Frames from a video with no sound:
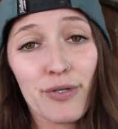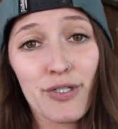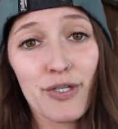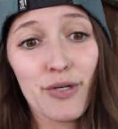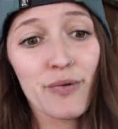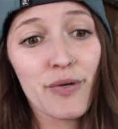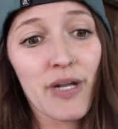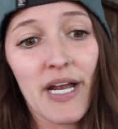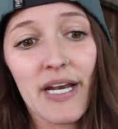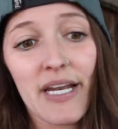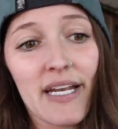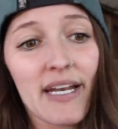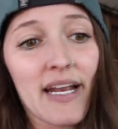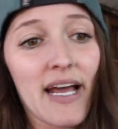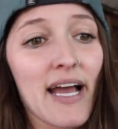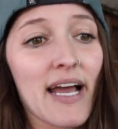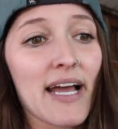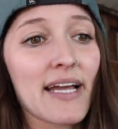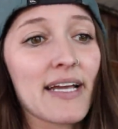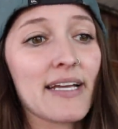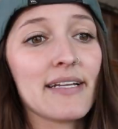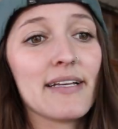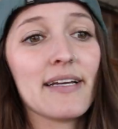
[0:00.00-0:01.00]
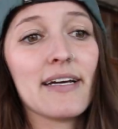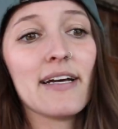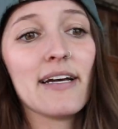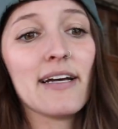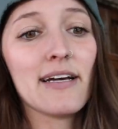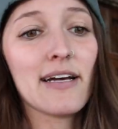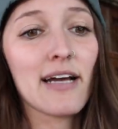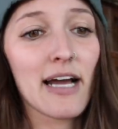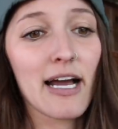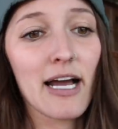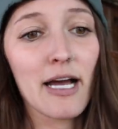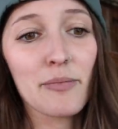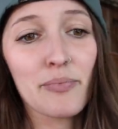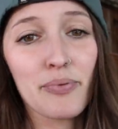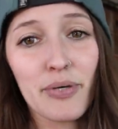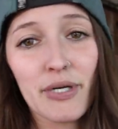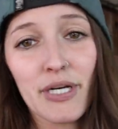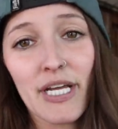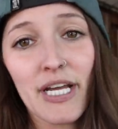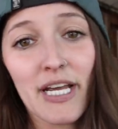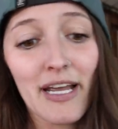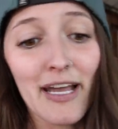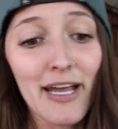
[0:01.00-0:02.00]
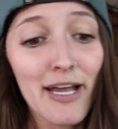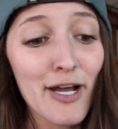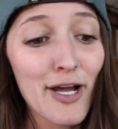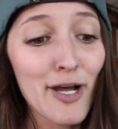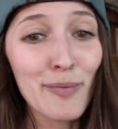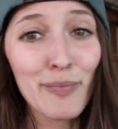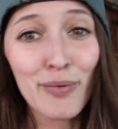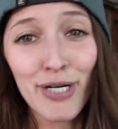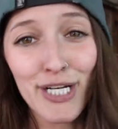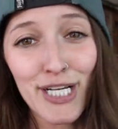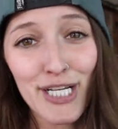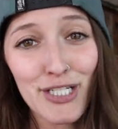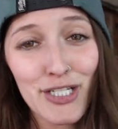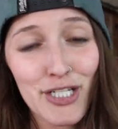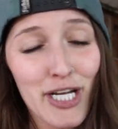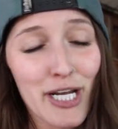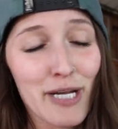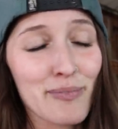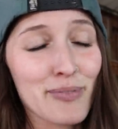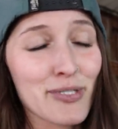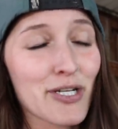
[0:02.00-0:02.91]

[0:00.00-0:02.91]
$2.99, uh, pretty, pretty cheap.